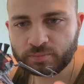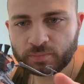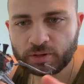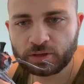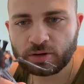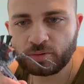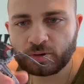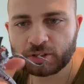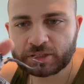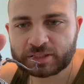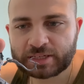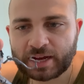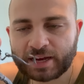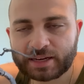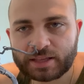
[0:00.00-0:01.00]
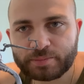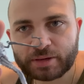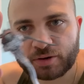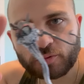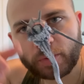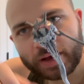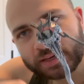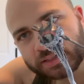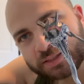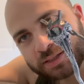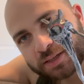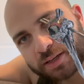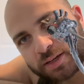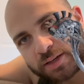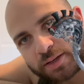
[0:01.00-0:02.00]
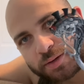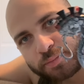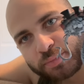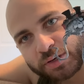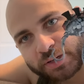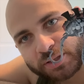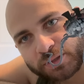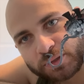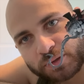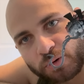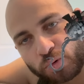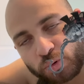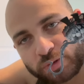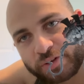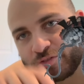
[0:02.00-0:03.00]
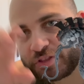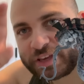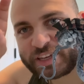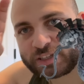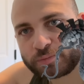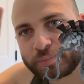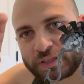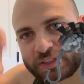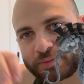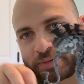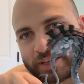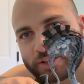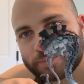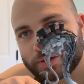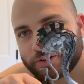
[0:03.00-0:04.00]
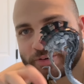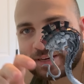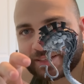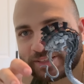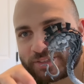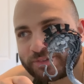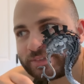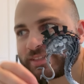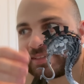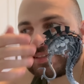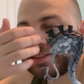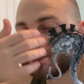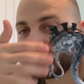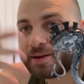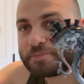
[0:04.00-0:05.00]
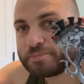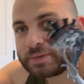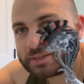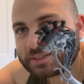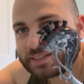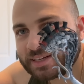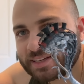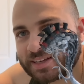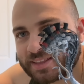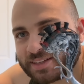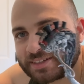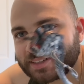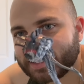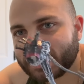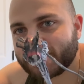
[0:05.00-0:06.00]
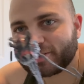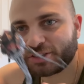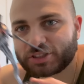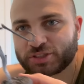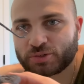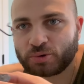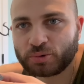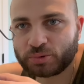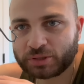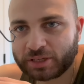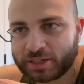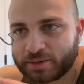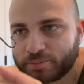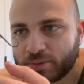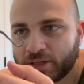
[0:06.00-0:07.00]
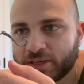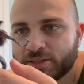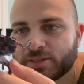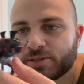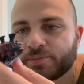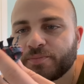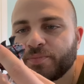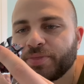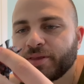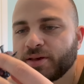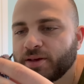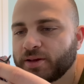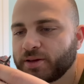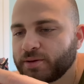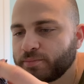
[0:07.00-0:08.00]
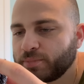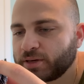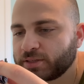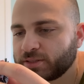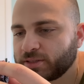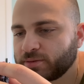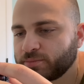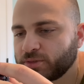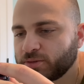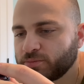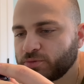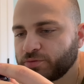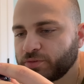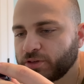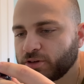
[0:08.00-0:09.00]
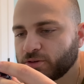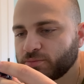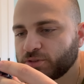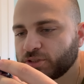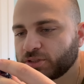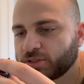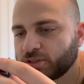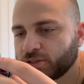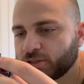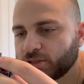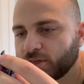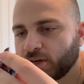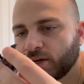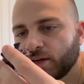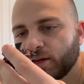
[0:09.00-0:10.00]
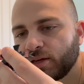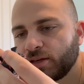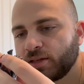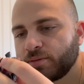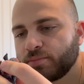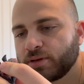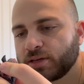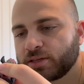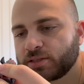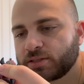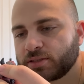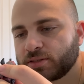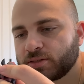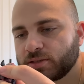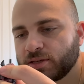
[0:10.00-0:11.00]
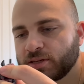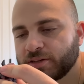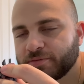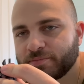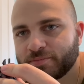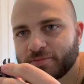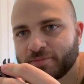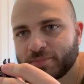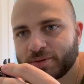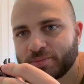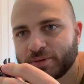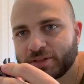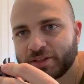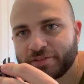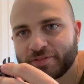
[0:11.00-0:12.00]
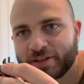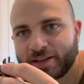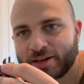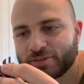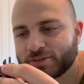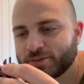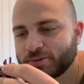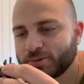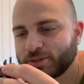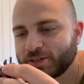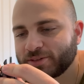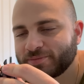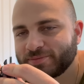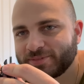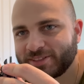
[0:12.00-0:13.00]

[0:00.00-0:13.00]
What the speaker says: Go on a tiny bit wet, but it'll hold everything and it'll melt them together. But crazy glue, it's not melting anything together. It's just holding it in place. But I'm going to move the arm just a tiny bit, and it completely fell out. So hold on.